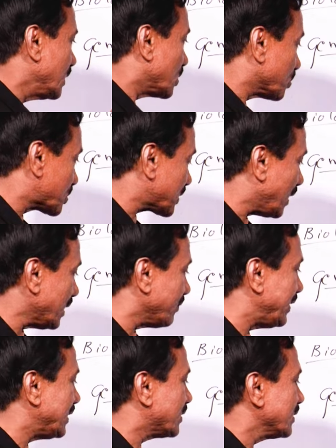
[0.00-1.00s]
To start
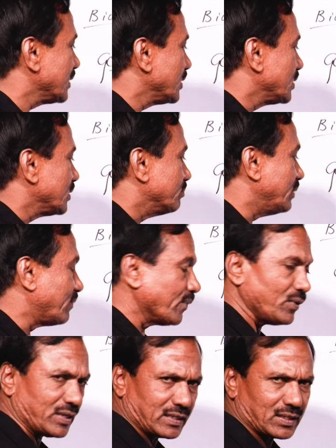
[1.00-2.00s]
with,
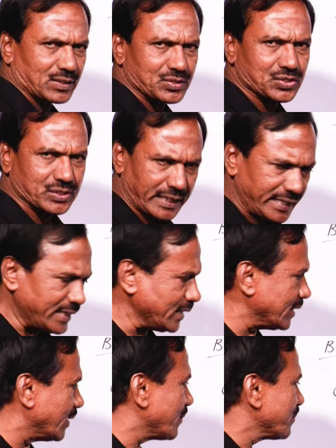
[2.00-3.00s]
before studying
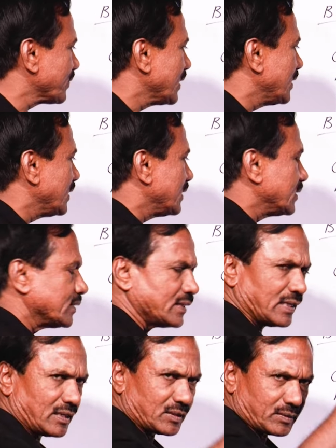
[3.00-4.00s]

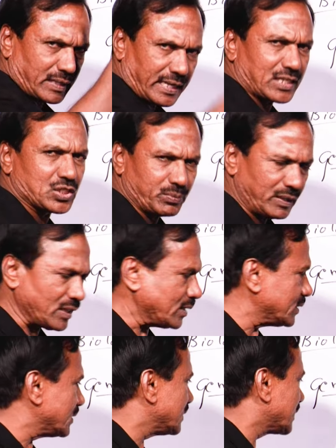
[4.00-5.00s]
the actual
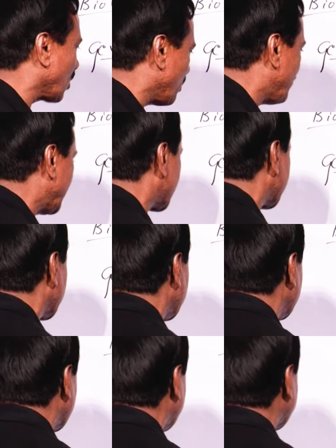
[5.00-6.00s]
topics,
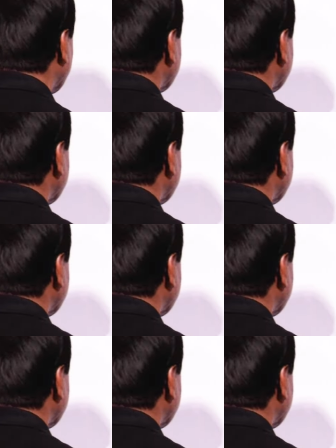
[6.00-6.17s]
let